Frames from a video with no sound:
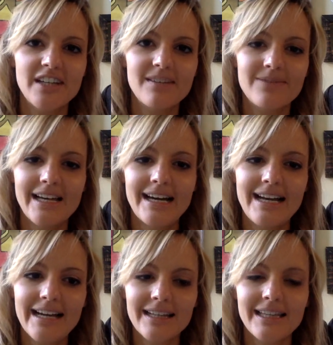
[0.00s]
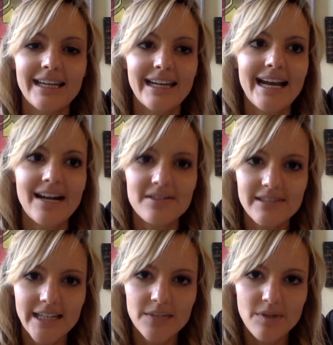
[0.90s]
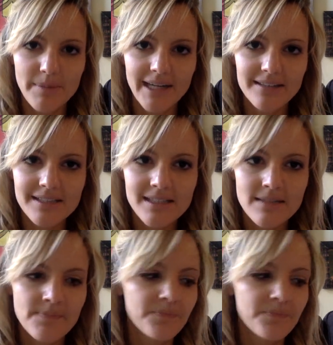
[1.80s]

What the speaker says: of that thinking outside of the box.